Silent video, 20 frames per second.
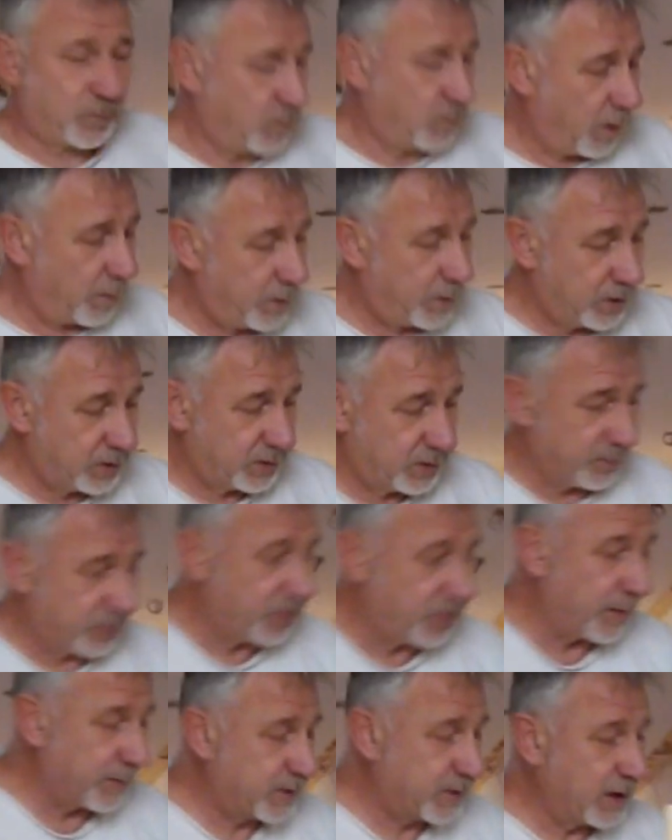Well, we've got some
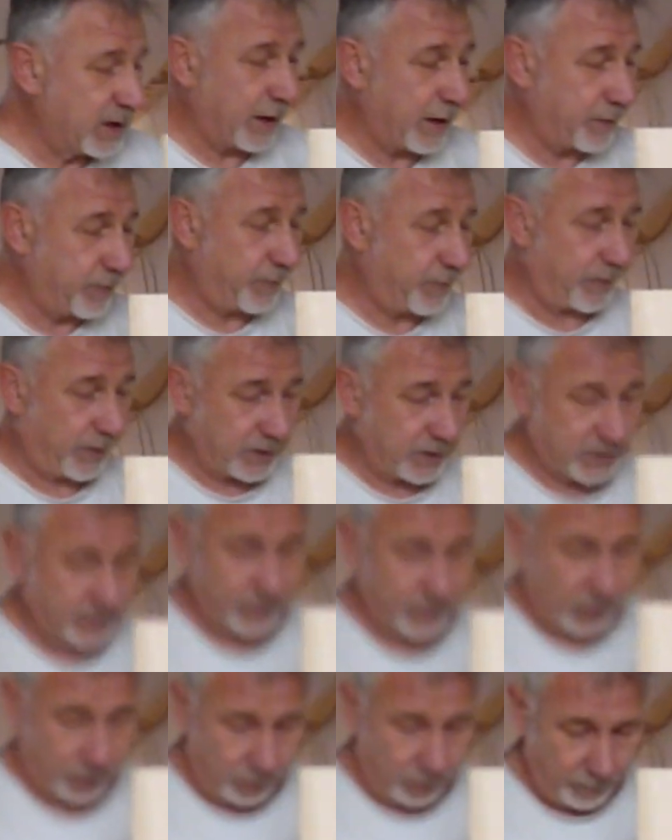strips to length first of
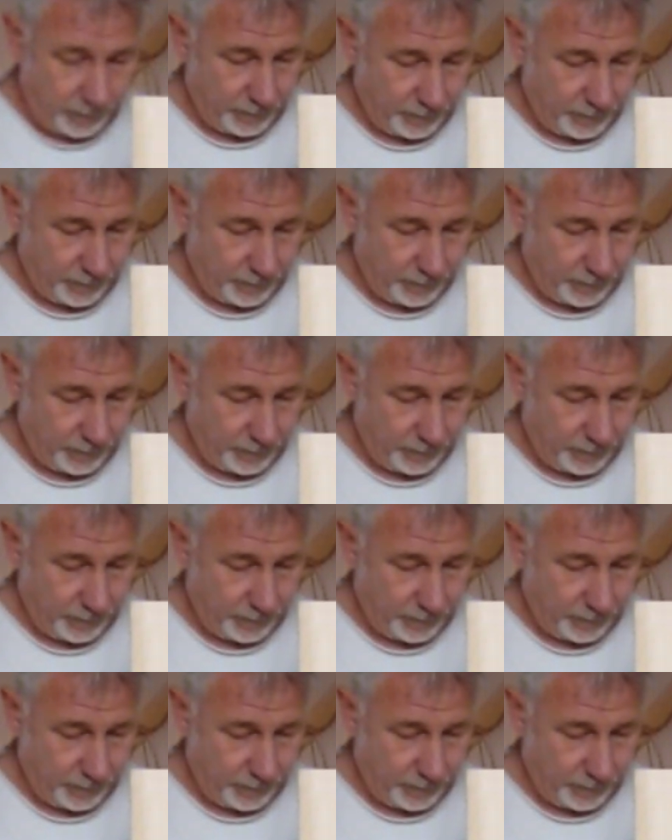all,